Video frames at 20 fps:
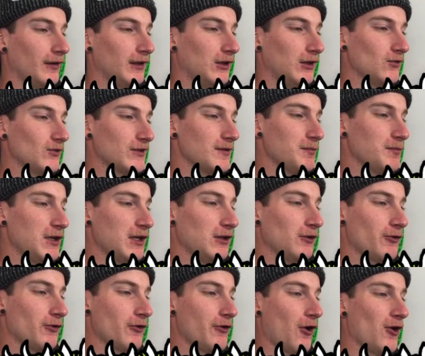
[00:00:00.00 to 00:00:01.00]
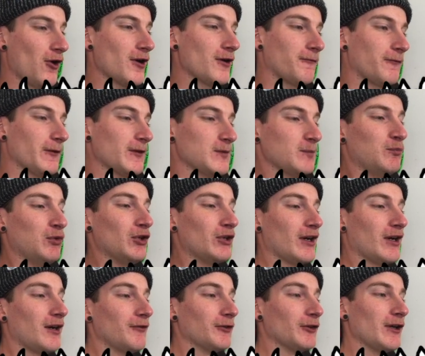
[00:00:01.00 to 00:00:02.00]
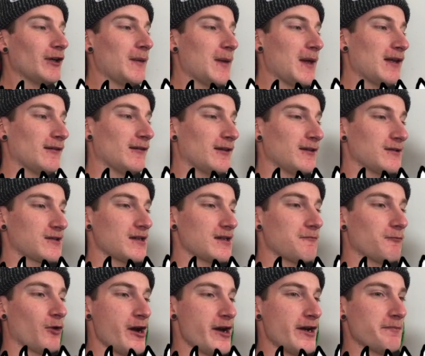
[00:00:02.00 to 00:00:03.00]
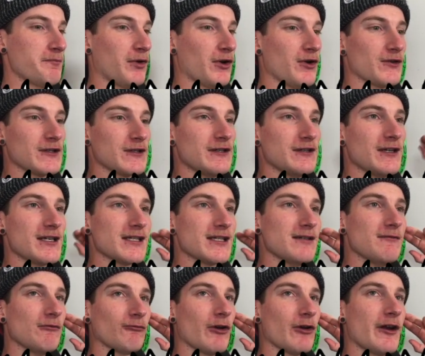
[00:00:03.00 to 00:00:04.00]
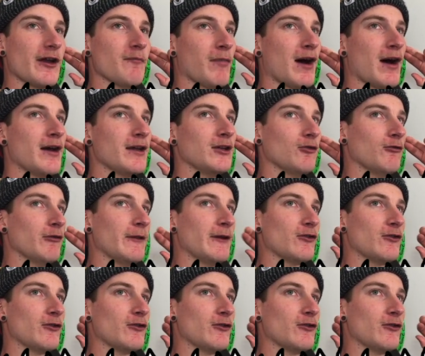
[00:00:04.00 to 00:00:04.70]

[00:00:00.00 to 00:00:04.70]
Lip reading: Like you submit your own art for this book cover, and then like some random person doesn't even run it by you.